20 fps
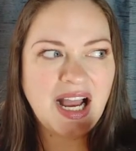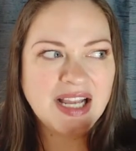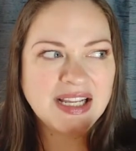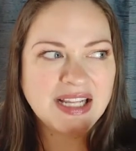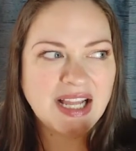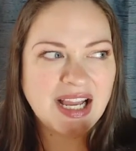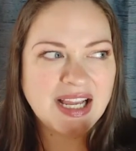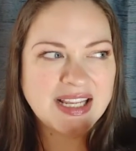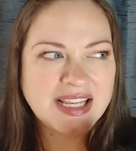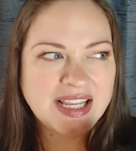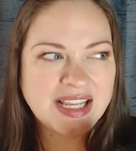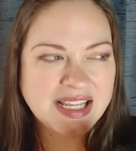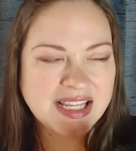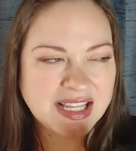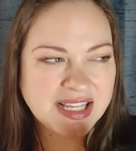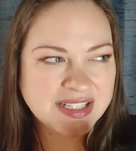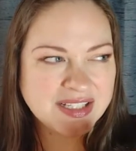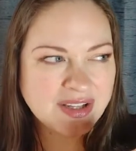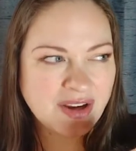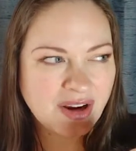I, I
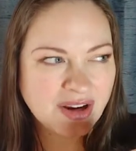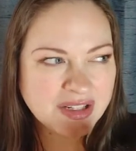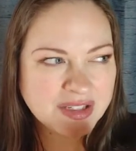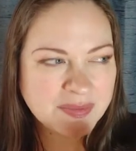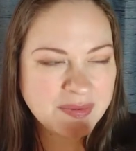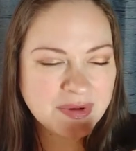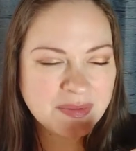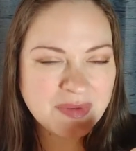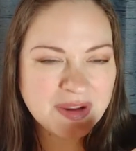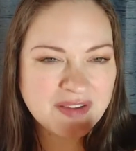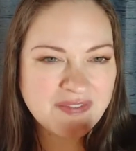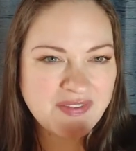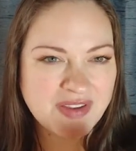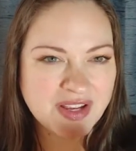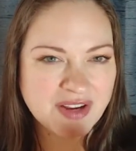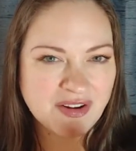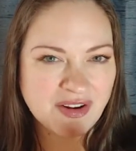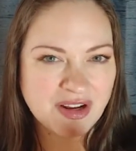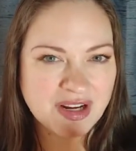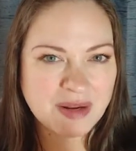it's hard to put my
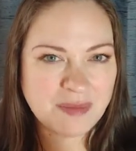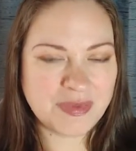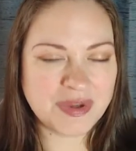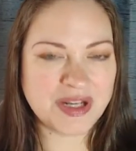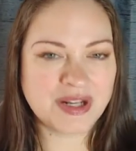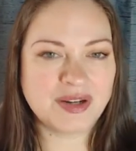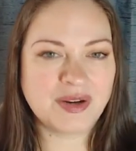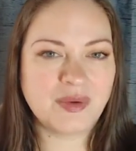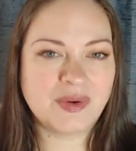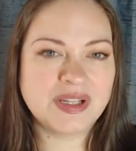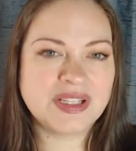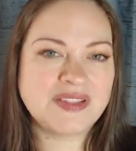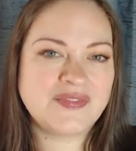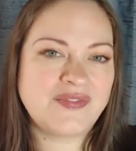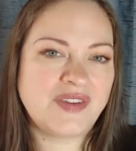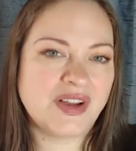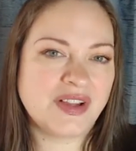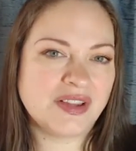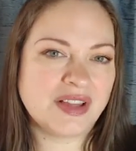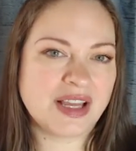finger on it, but it always
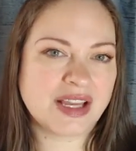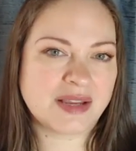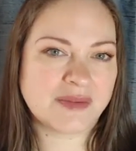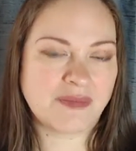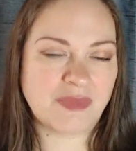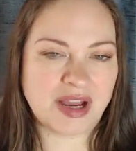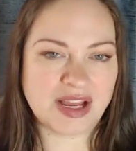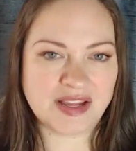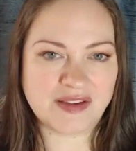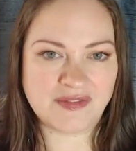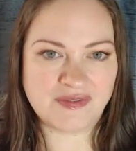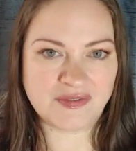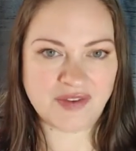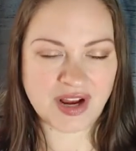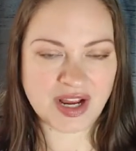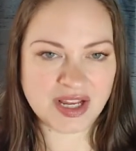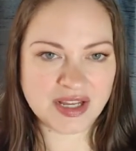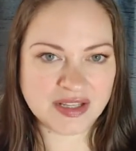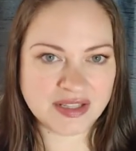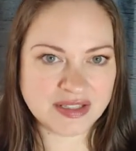felt like my
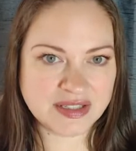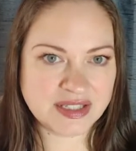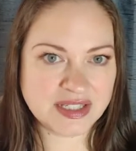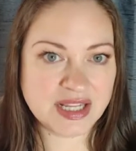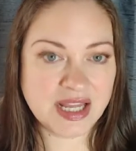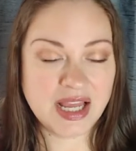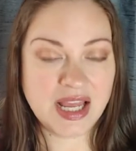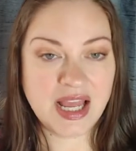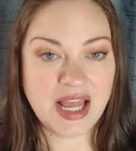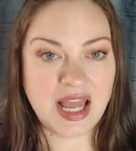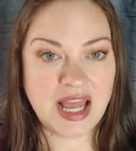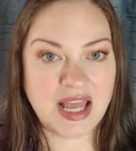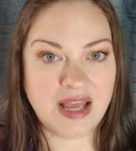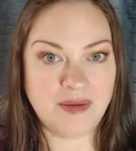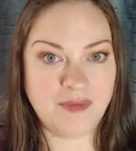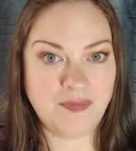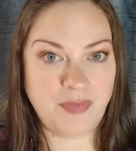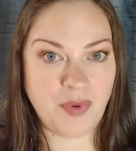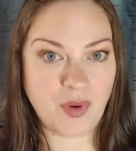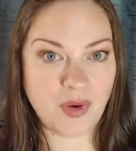friends
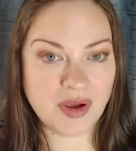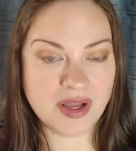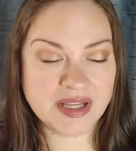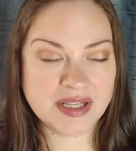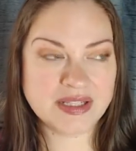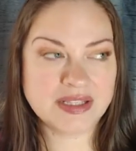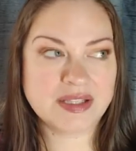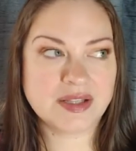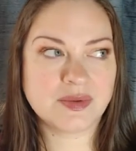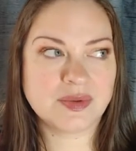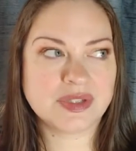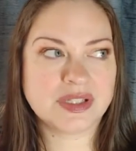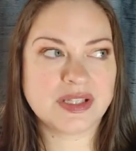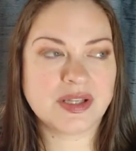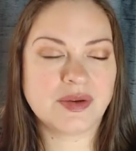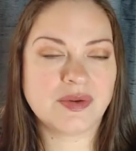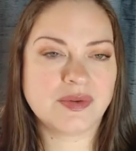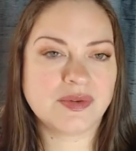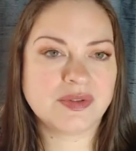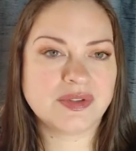and boys there was
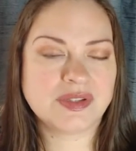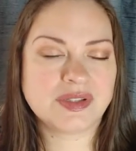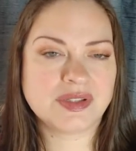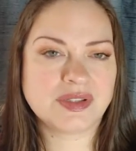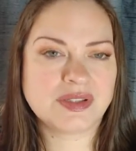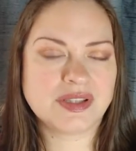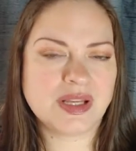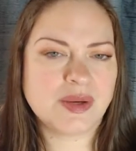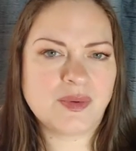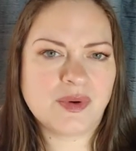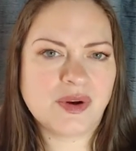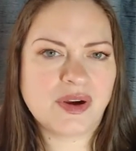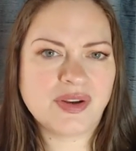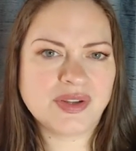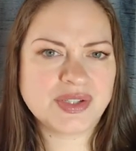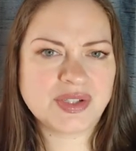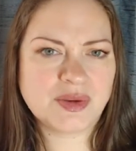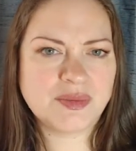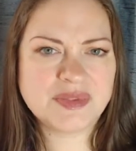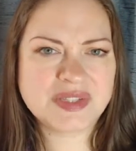so they were all
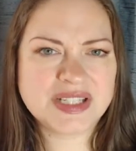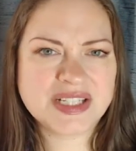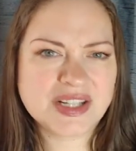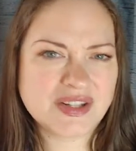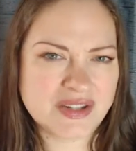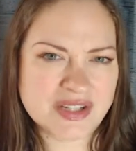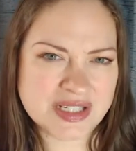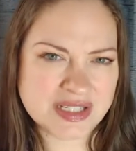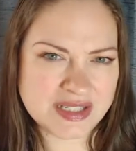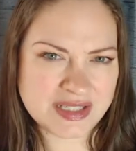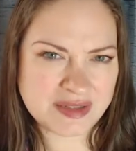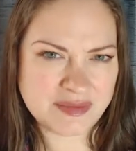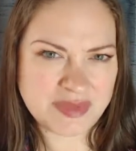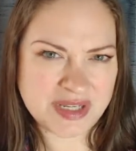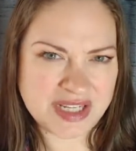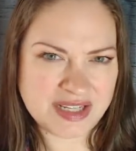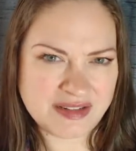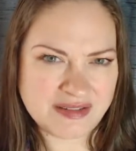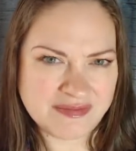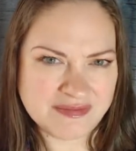so mysterious to
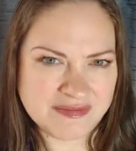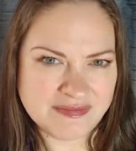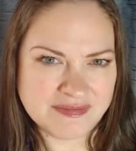me.